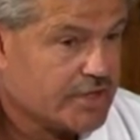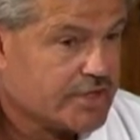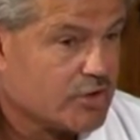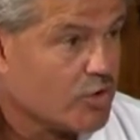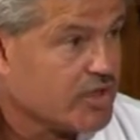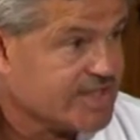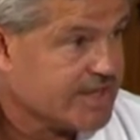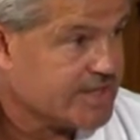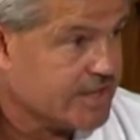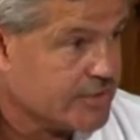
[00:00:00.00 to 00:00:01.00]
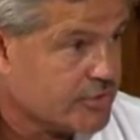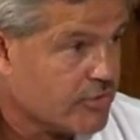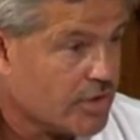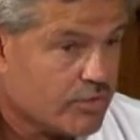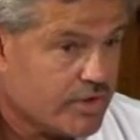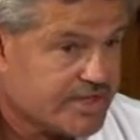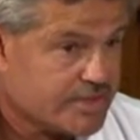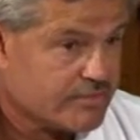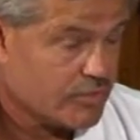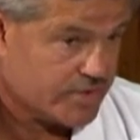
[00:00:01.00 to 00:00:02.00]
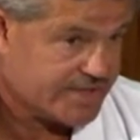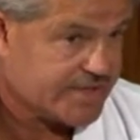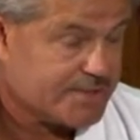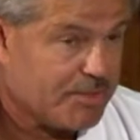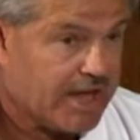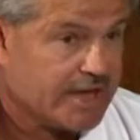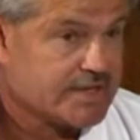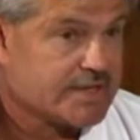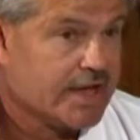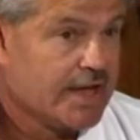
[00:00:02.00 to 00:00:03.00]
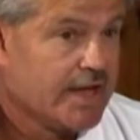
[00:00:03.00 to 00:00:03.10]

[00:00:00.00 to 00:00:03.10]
Soroka sensei in Toronto, who has, who has since passed.